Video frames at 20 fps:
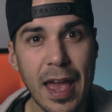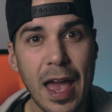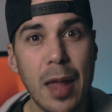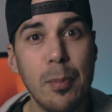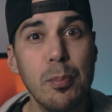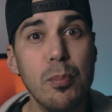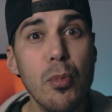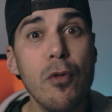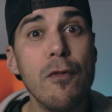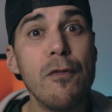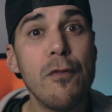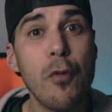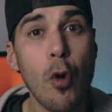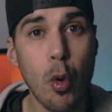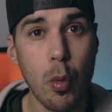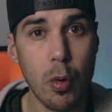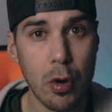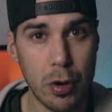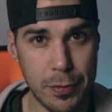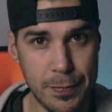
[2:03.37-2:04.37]
and move
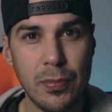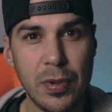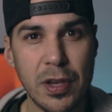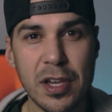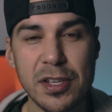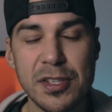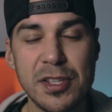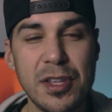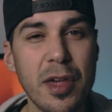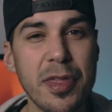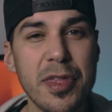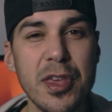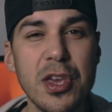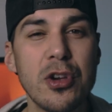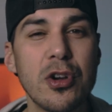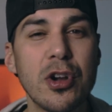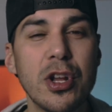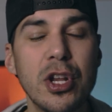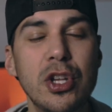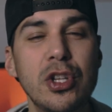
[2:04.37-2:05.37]
forward. Because nothing
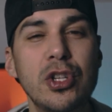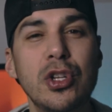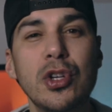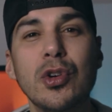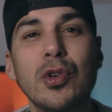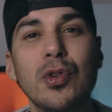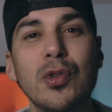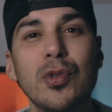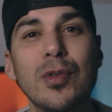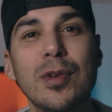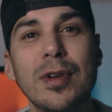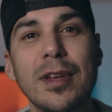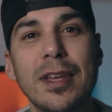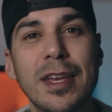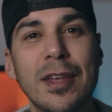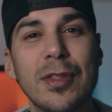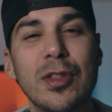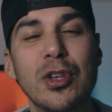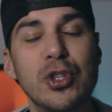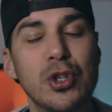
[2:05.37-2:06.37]
you're going to do
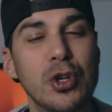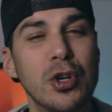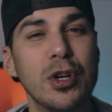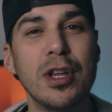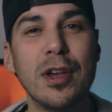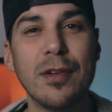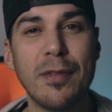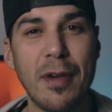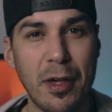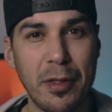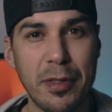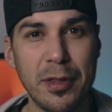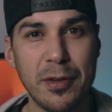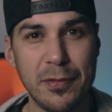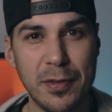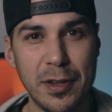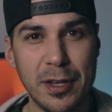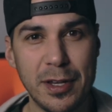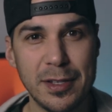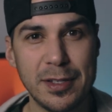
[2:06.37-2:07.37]
in the journey of health and
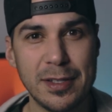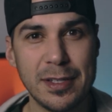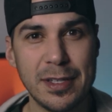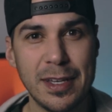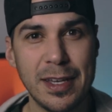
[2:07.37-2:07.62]
fitness